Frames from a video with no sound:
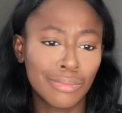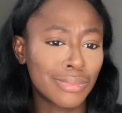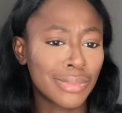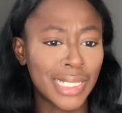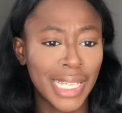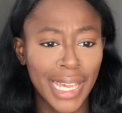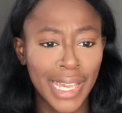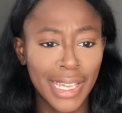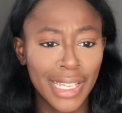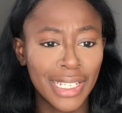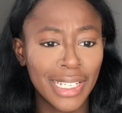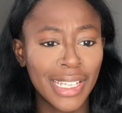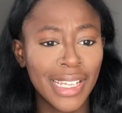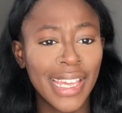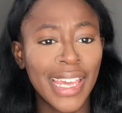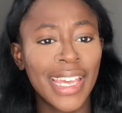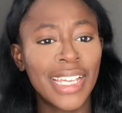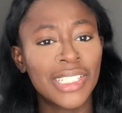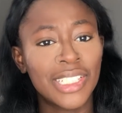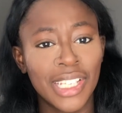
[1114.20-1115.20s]
getting
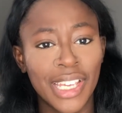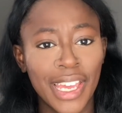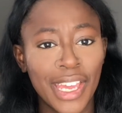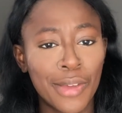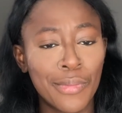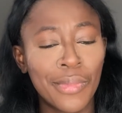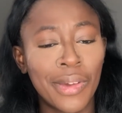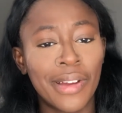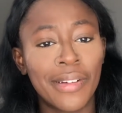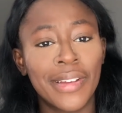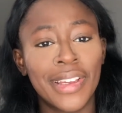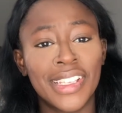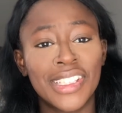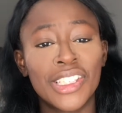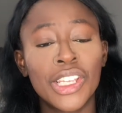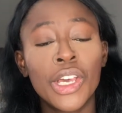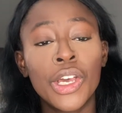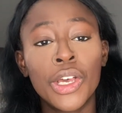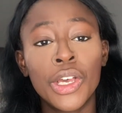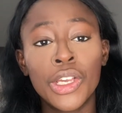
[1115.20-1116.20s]
engaged and getting married.
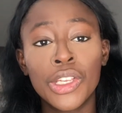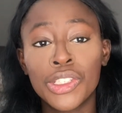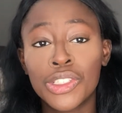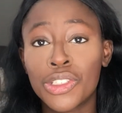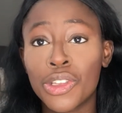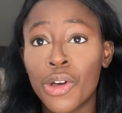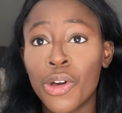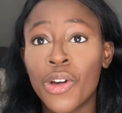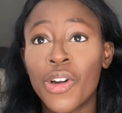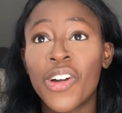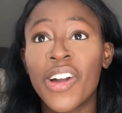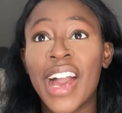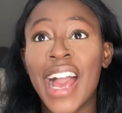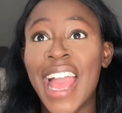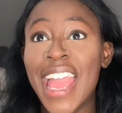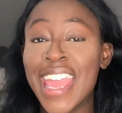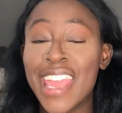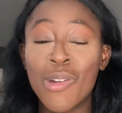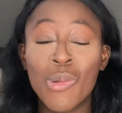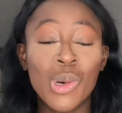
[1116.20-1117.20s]
So
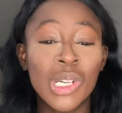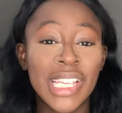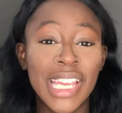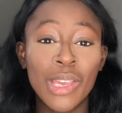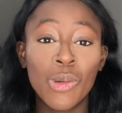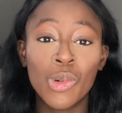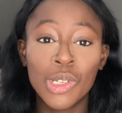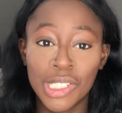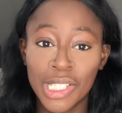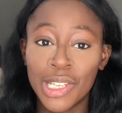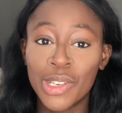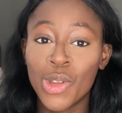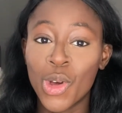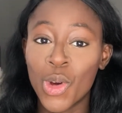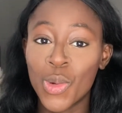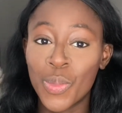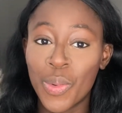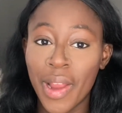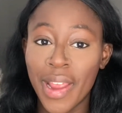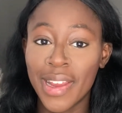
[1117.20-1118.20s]
he was a
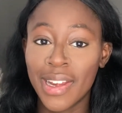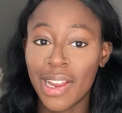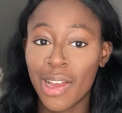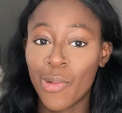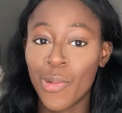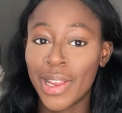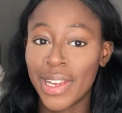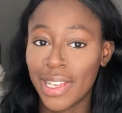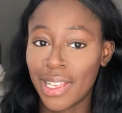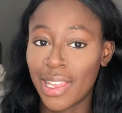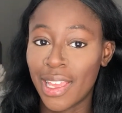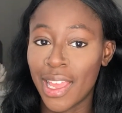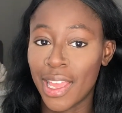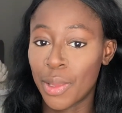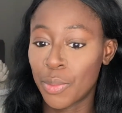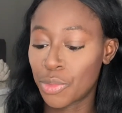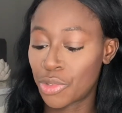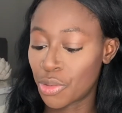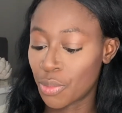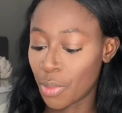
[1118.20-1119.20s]
no-brainer when he
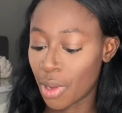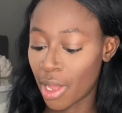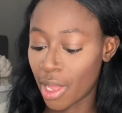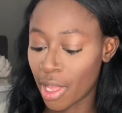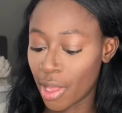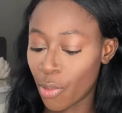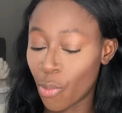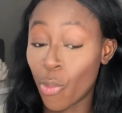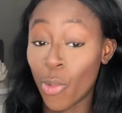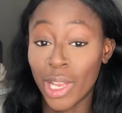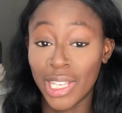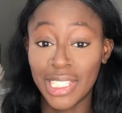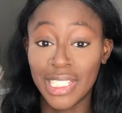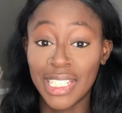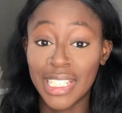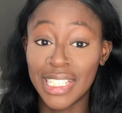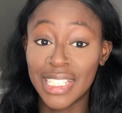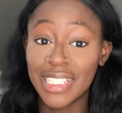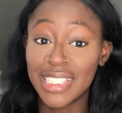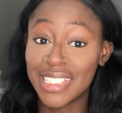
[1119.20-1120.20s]
came to my
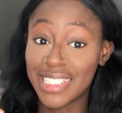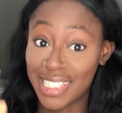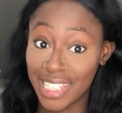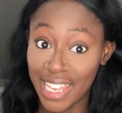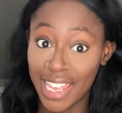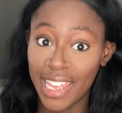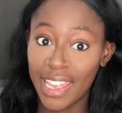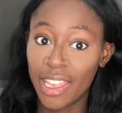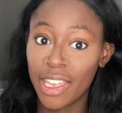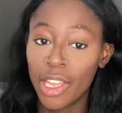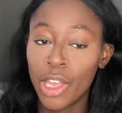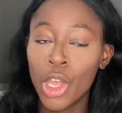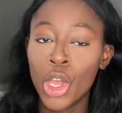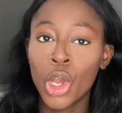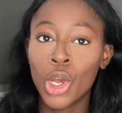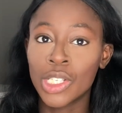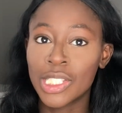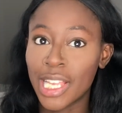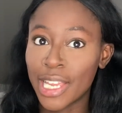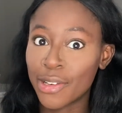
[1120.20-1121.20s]
wedding day,
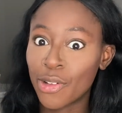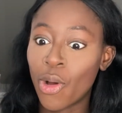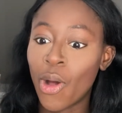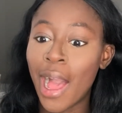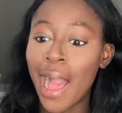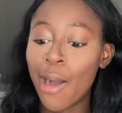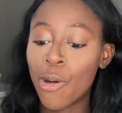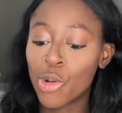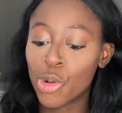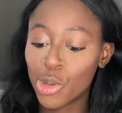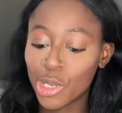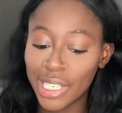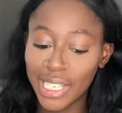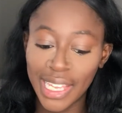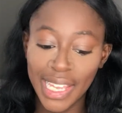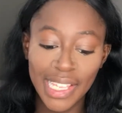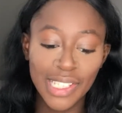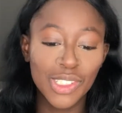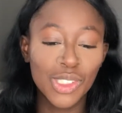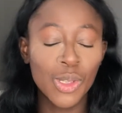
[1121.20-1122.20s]
because I know how good it
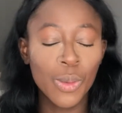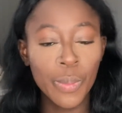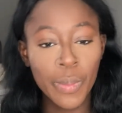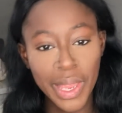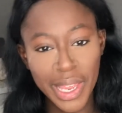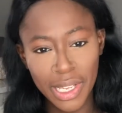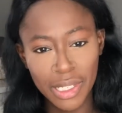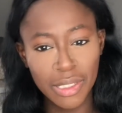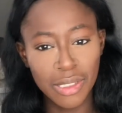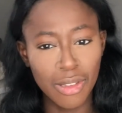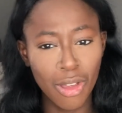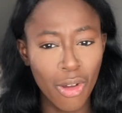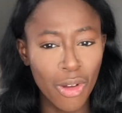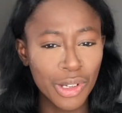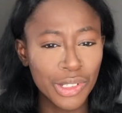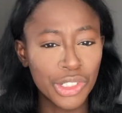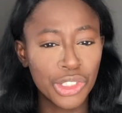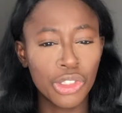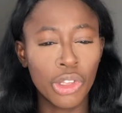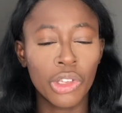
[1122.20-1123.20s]
is to mix
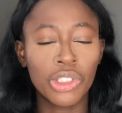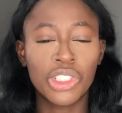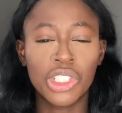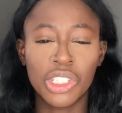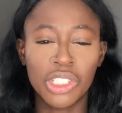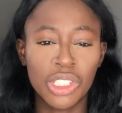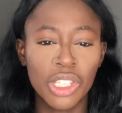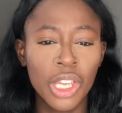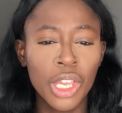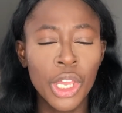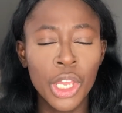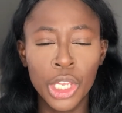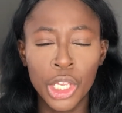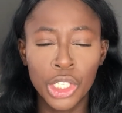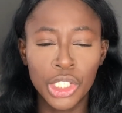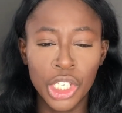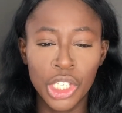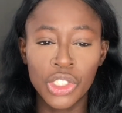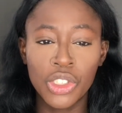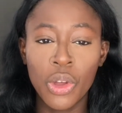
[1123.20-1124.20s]
songs. Not just, you
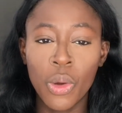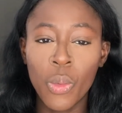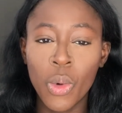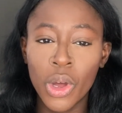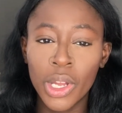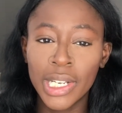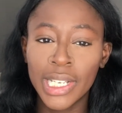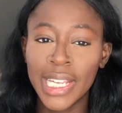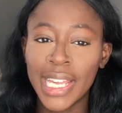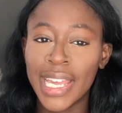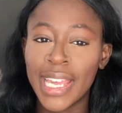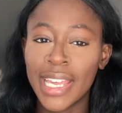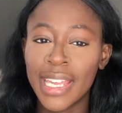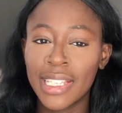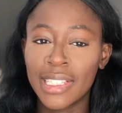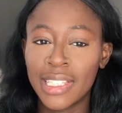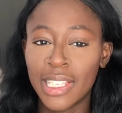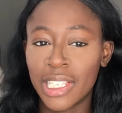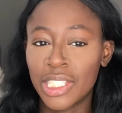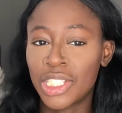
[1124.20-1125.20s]
just don't want a
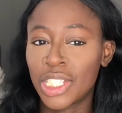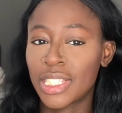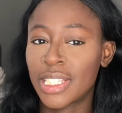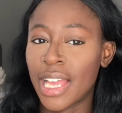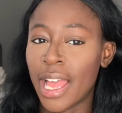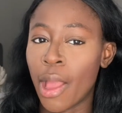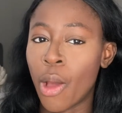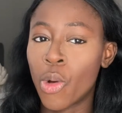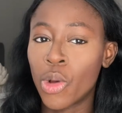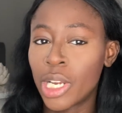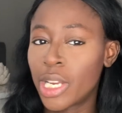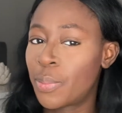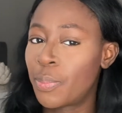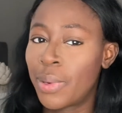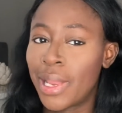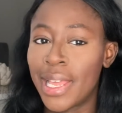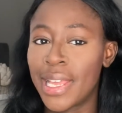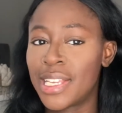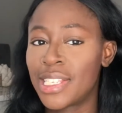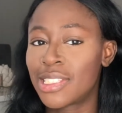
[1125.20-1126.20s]
DJ that only
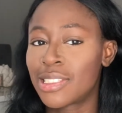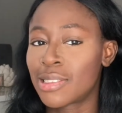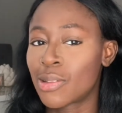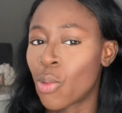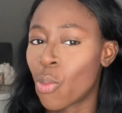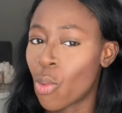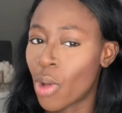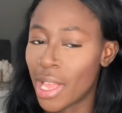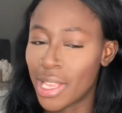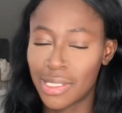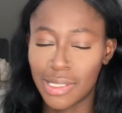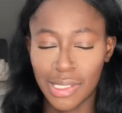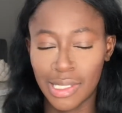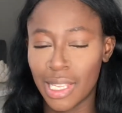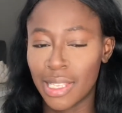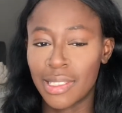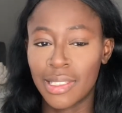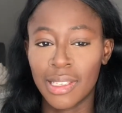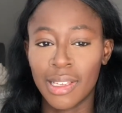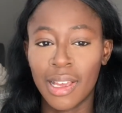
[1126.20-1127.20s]
plays a
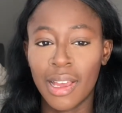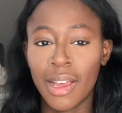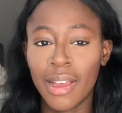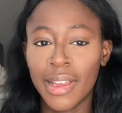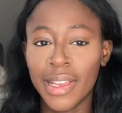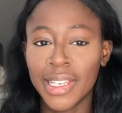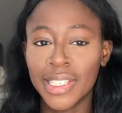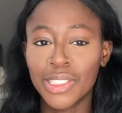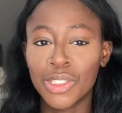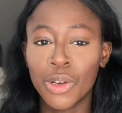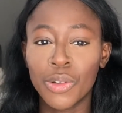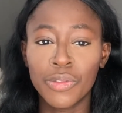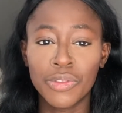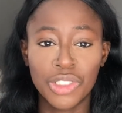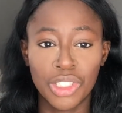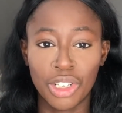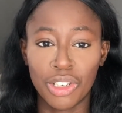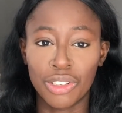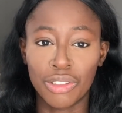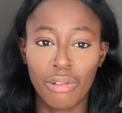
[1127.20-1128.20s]
certain kind of
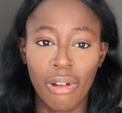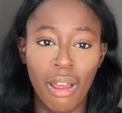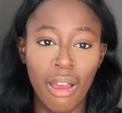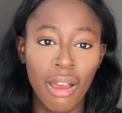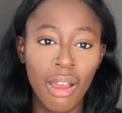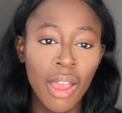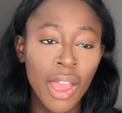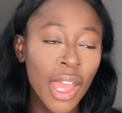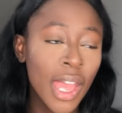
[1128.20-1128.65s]
genre,